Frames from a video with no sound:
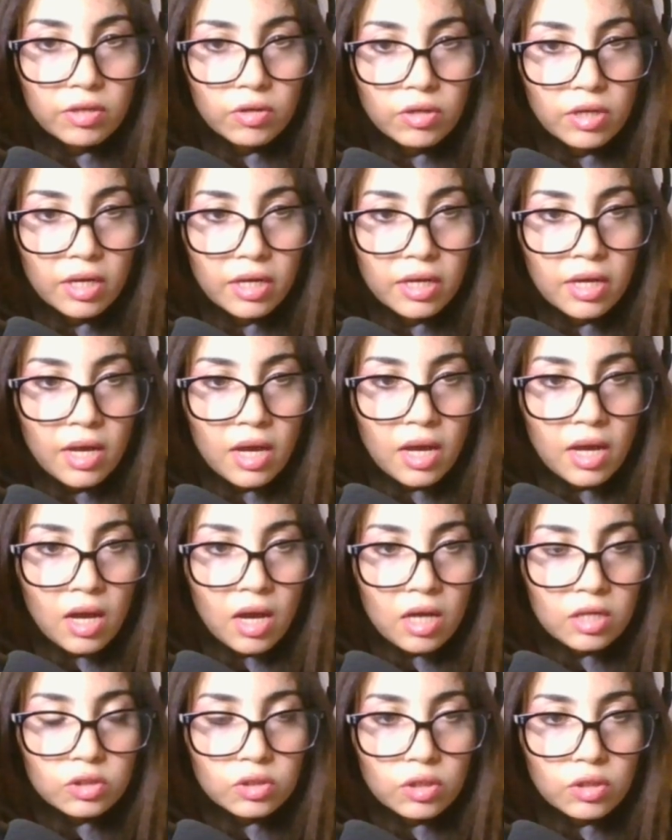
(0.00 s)
Okay,
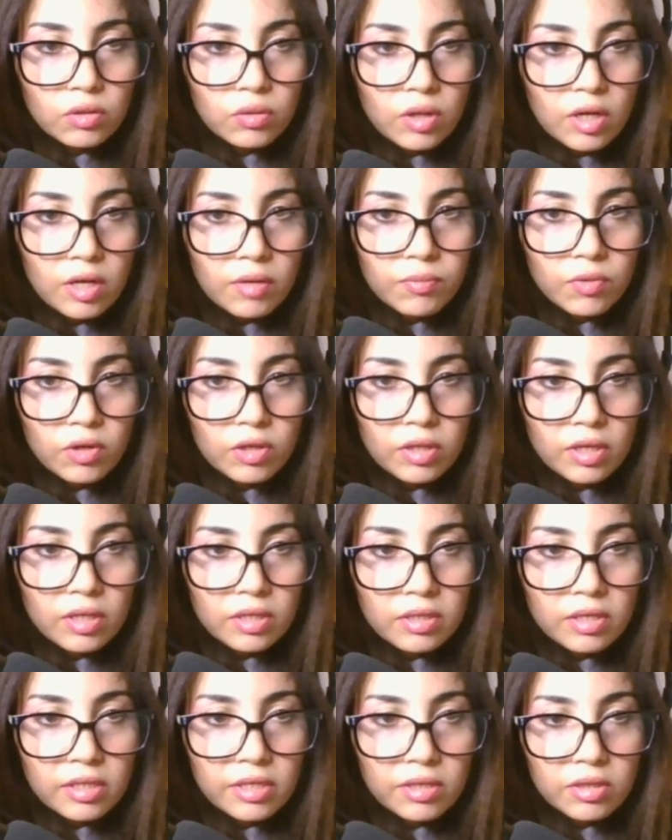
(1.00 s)
so I'm gonna
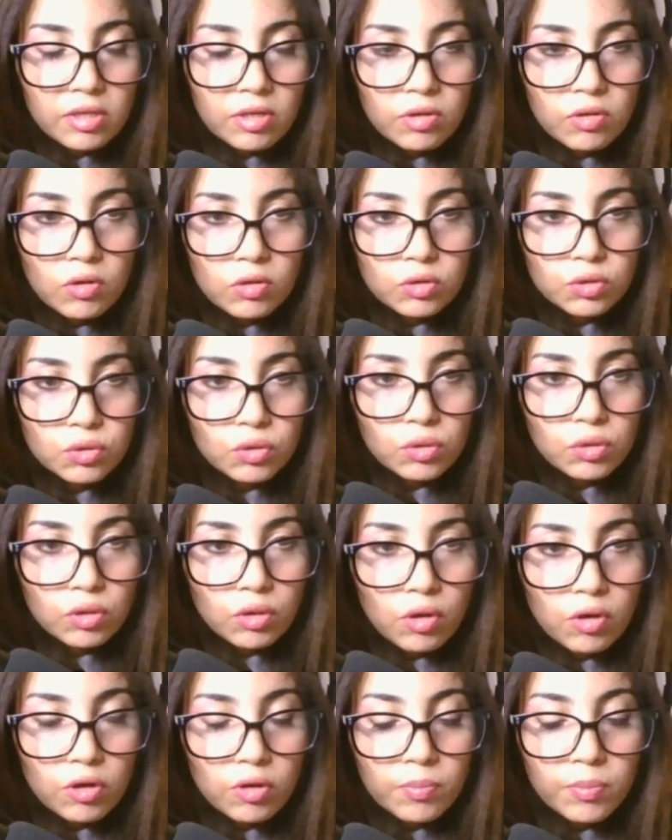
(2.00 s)
delete the console
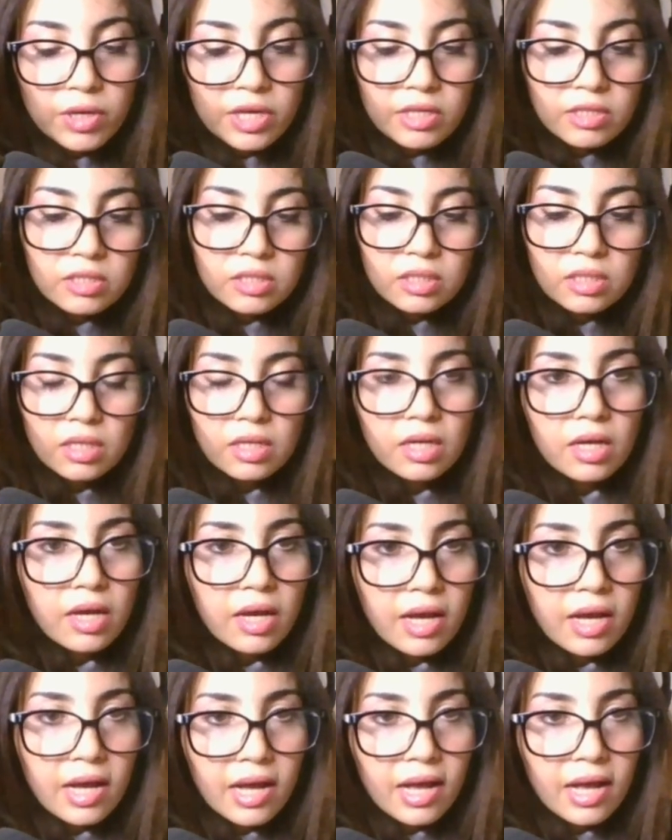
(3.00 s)
log bit,
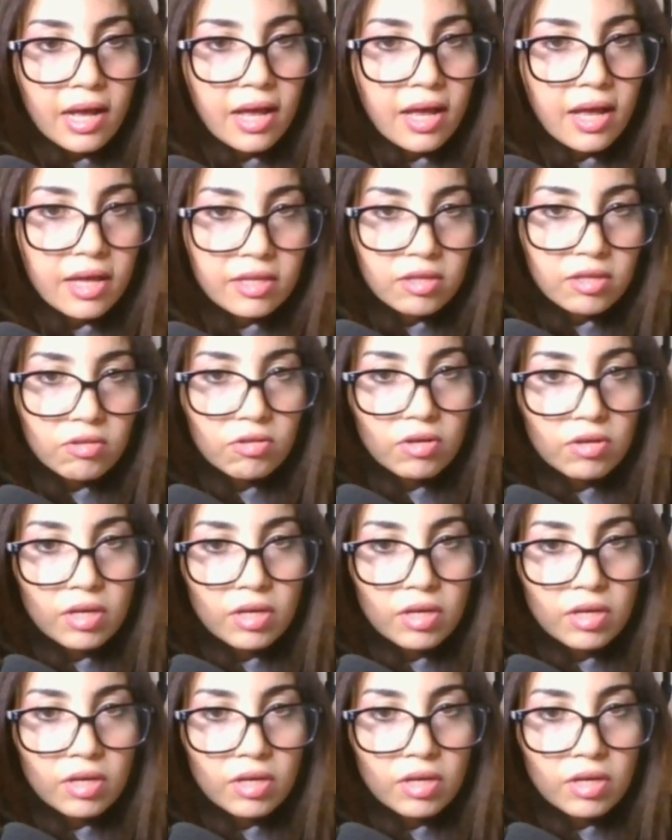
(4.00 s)
and